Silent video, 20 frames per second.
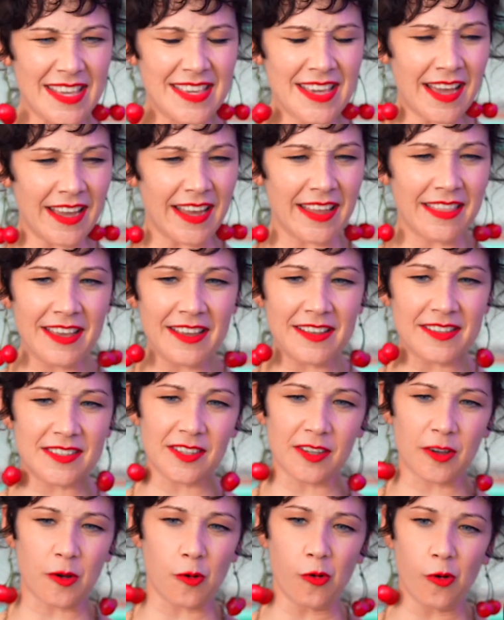Yeah, I think it's
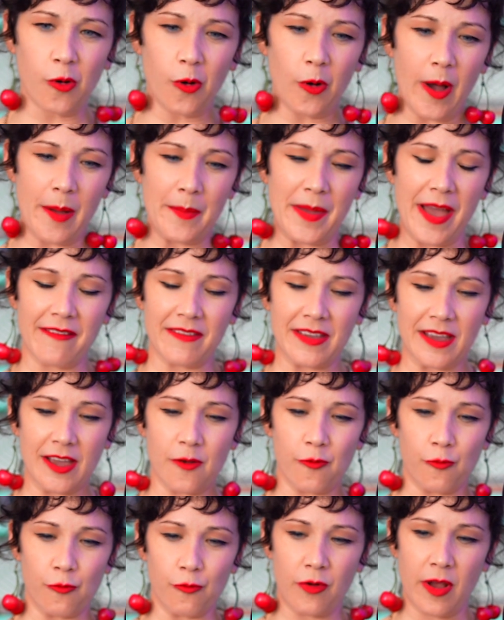a cool. I'm having
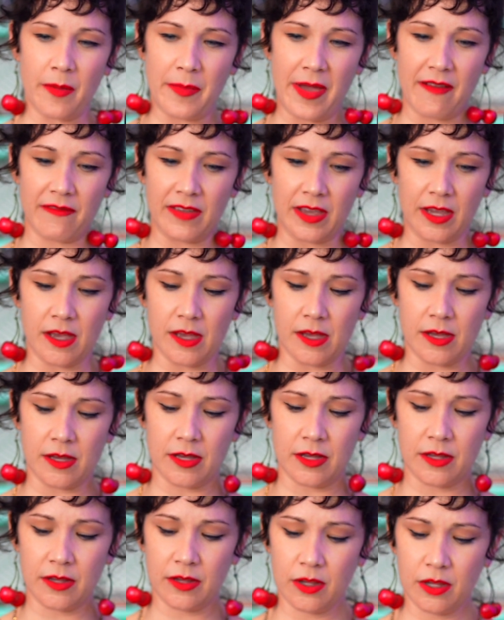a I'm having
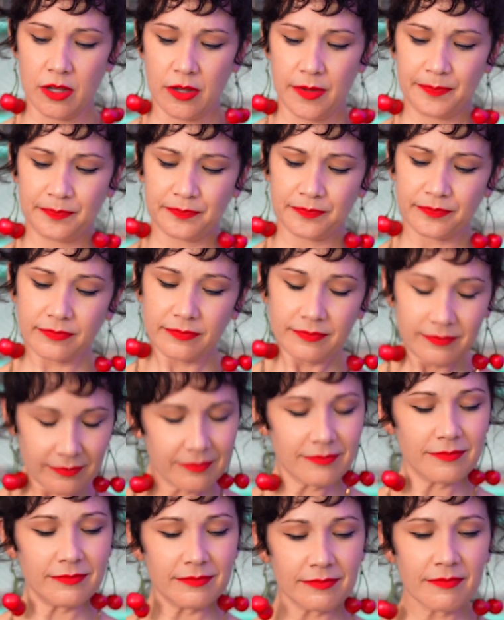a
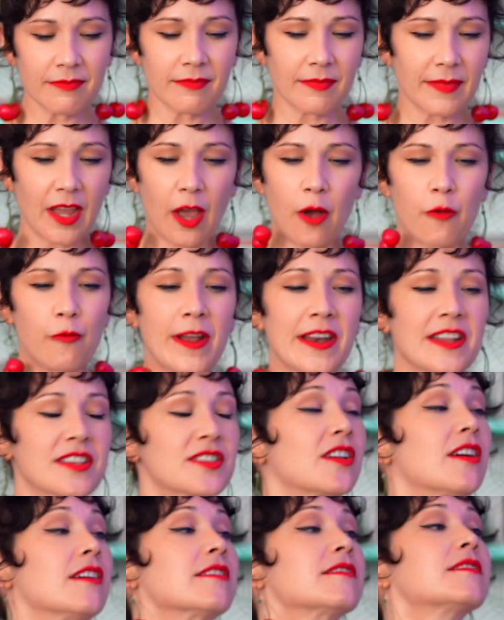a
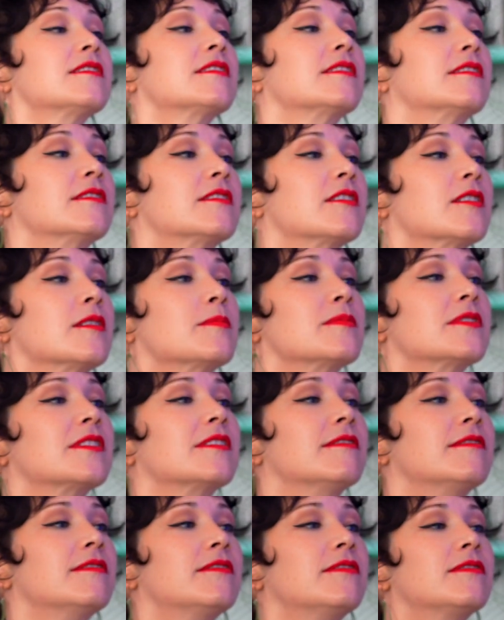renaissance in terms
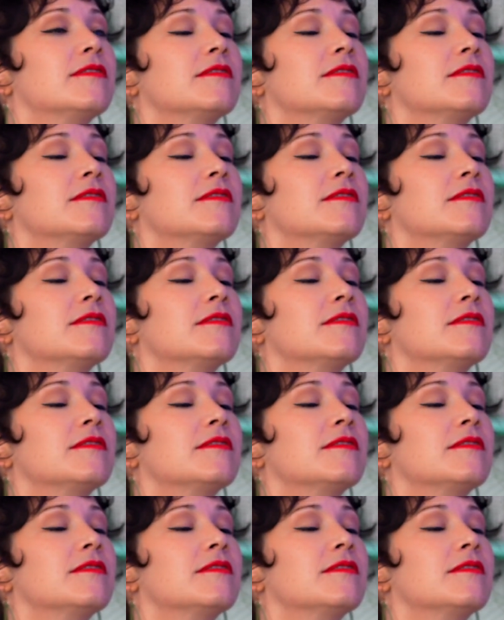of